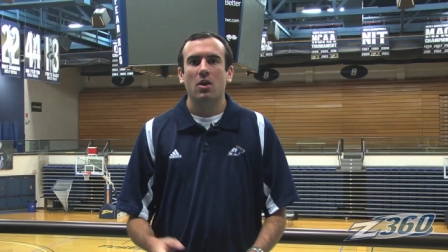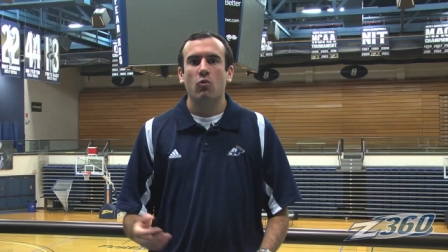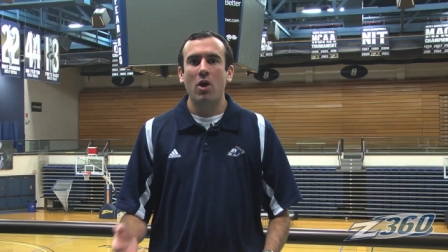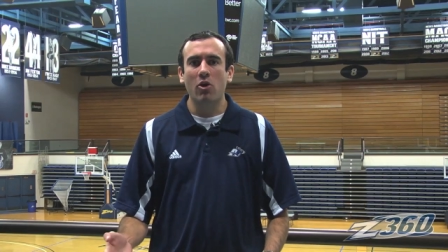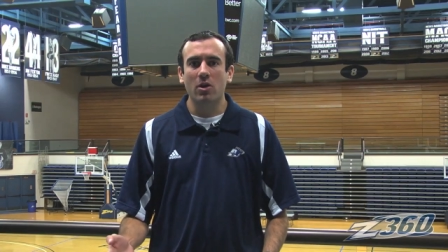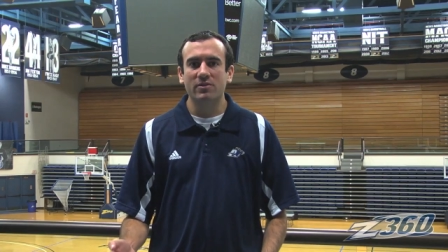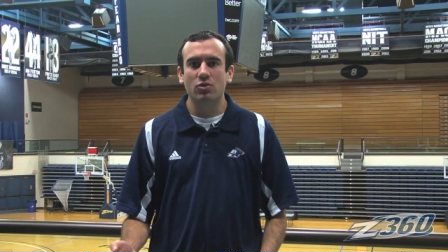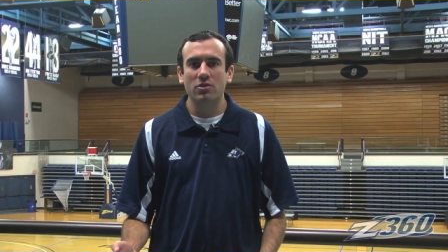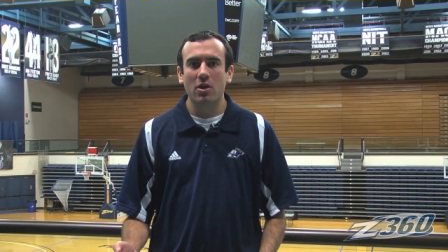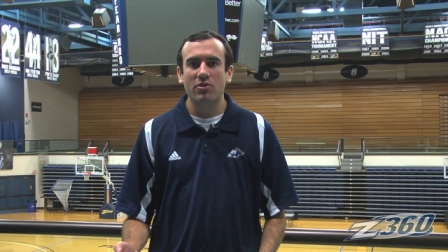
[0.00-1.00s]
Welcome
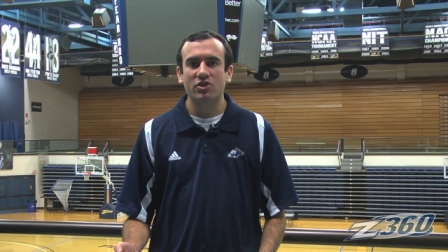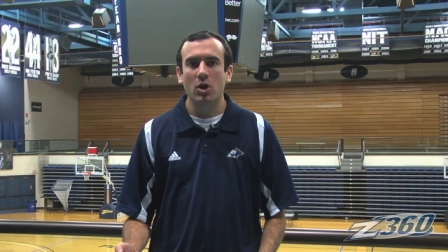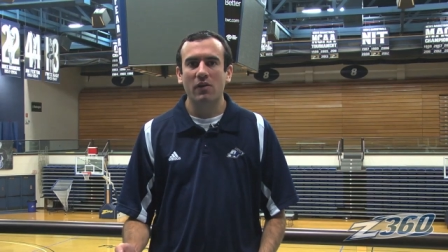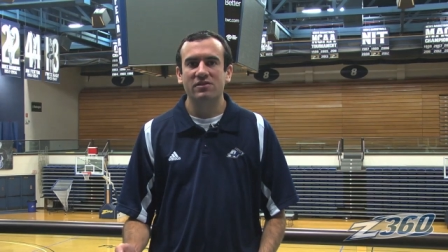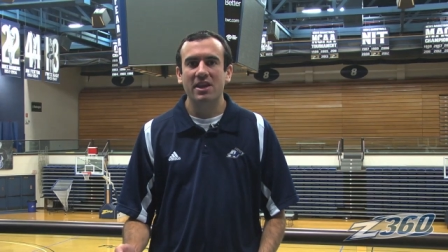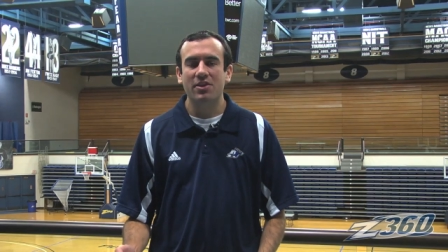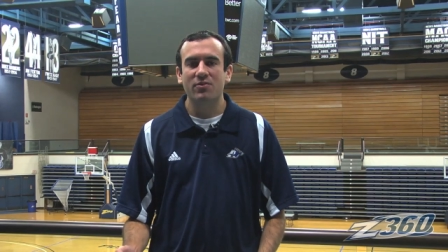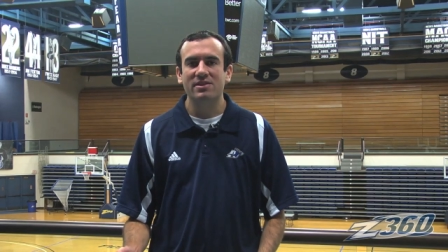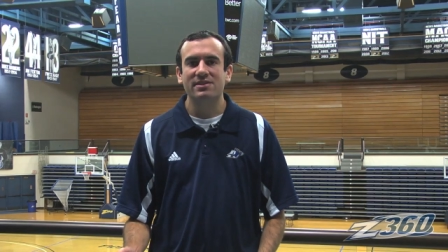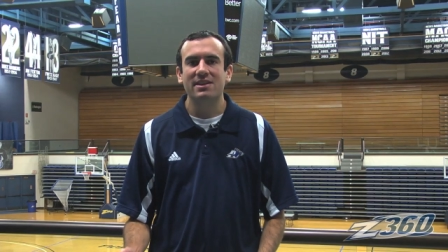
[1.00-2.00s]
to another show of
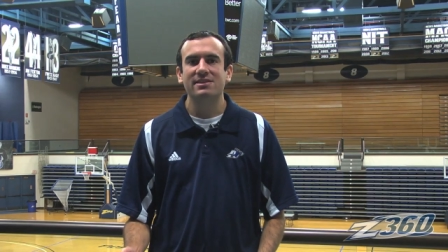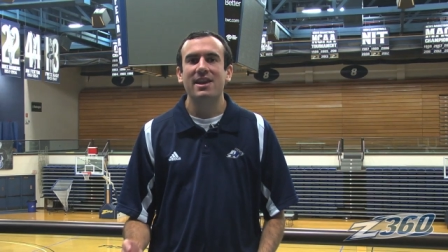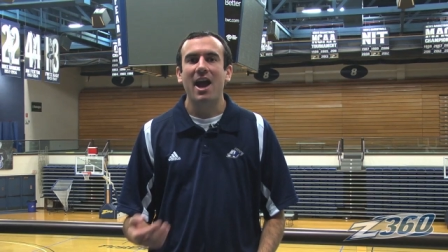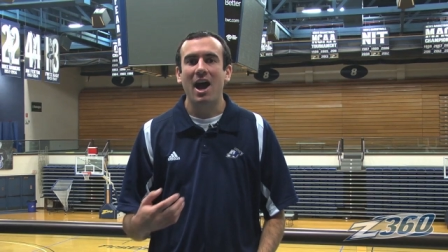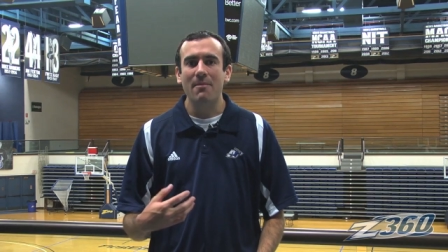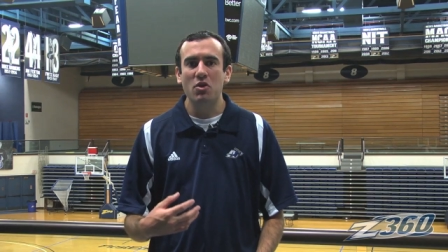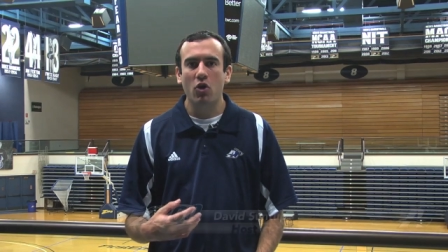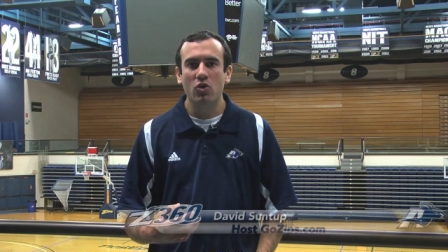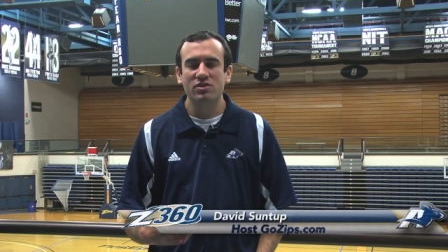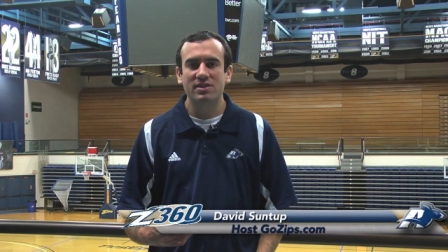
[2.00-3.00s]
Z360. I'm your
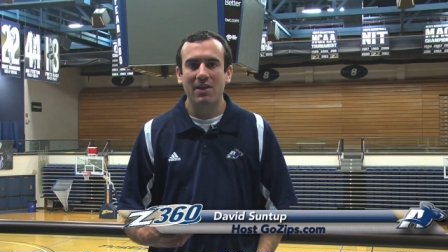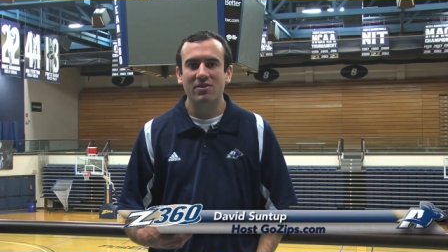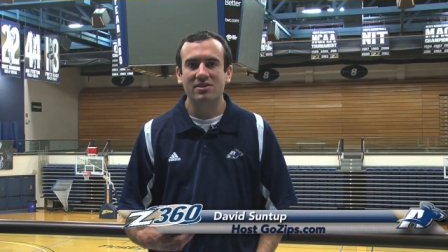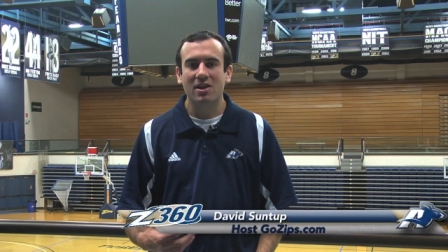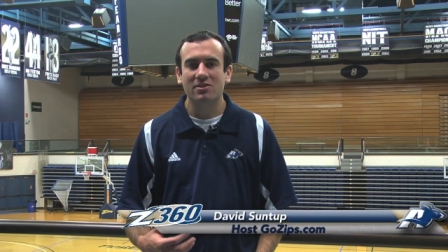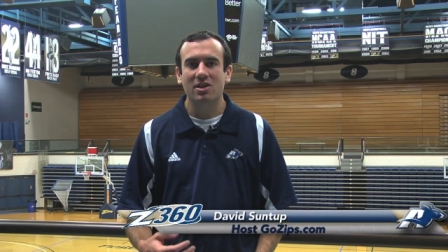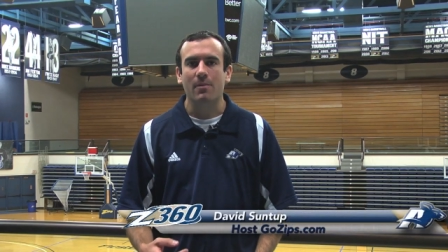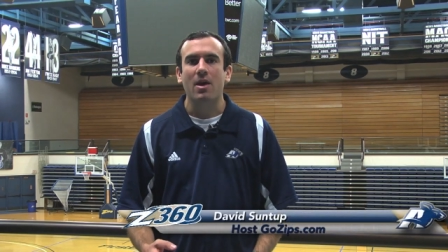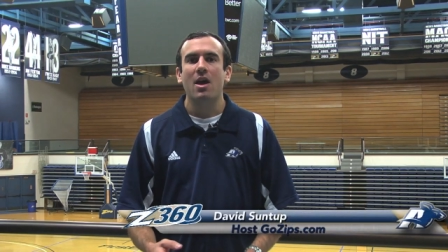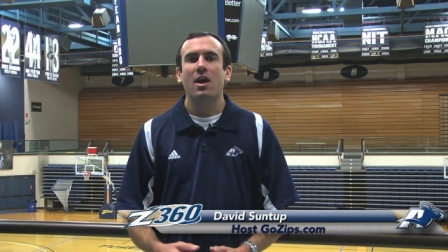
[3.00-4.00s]
host, David
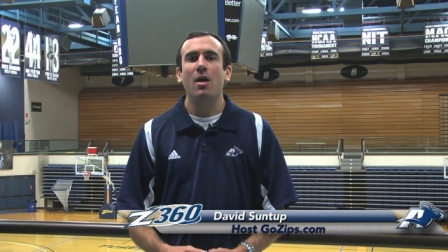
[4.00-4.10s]
Stuntsup.